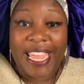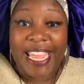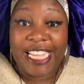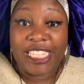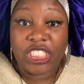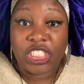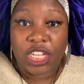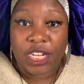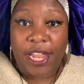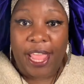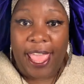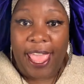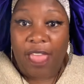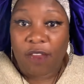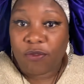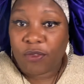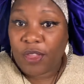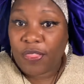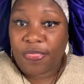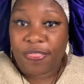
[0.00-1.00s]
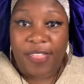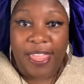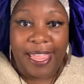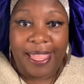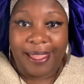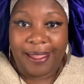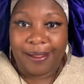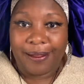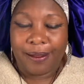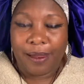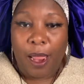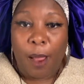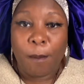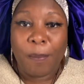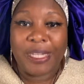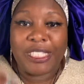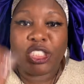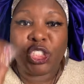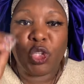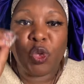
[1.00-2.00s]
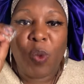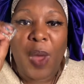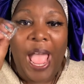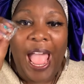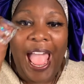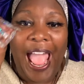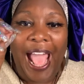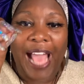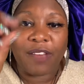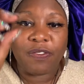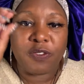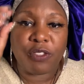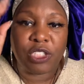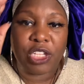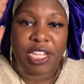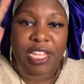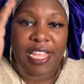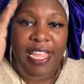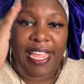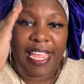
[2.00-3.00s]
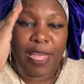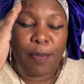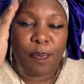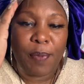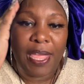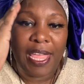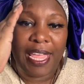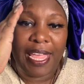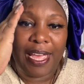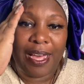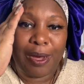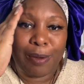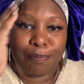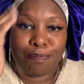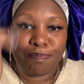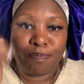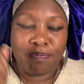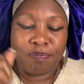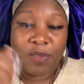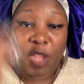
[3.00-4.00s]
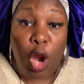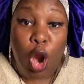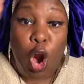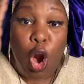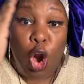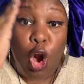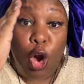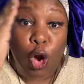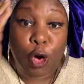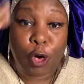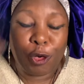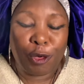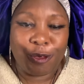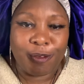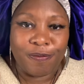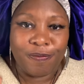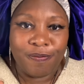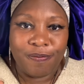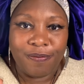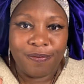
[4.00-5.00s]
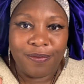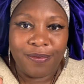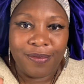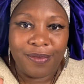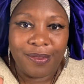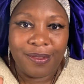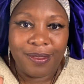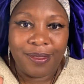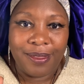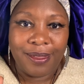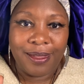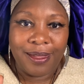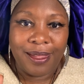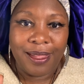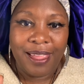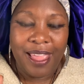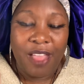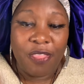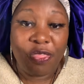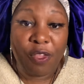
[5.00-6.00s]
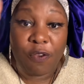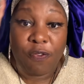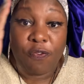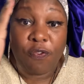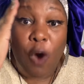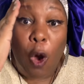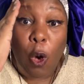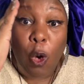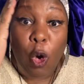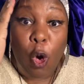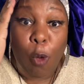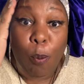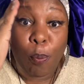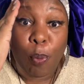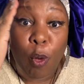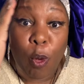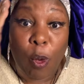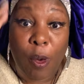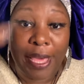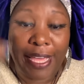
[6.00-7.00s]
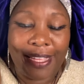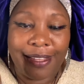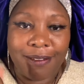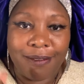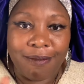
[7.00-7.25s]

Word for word: each and everything, but you have to keep him, her, the focal point